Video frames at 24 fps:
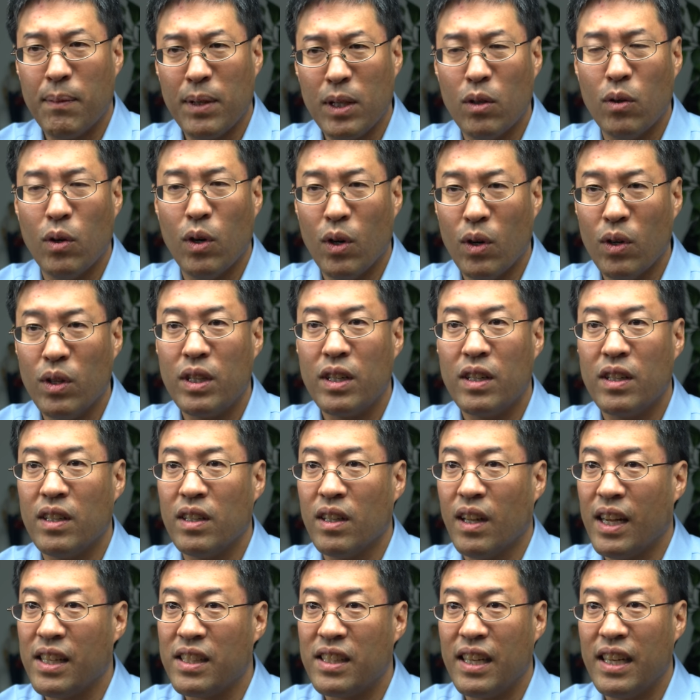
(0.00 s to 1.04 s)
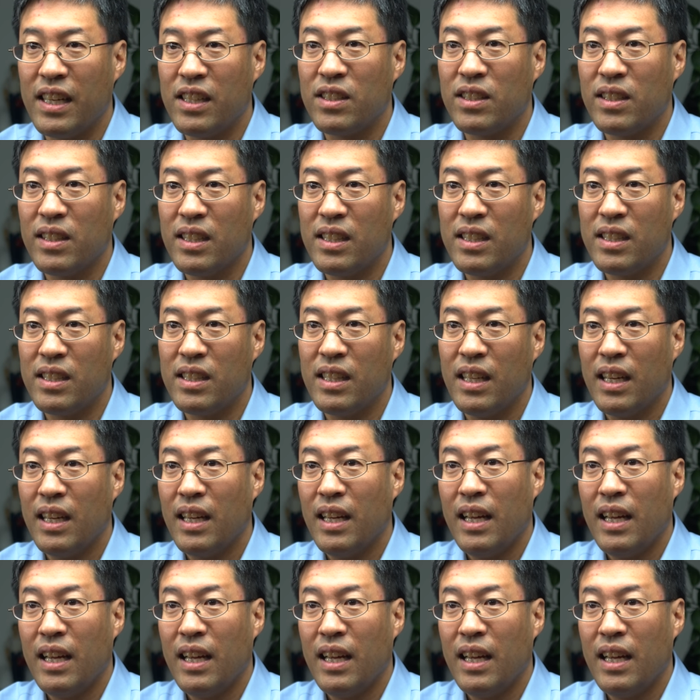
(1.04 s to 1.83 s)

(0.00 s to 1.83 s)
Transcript: a little earlier, in Los Angeles.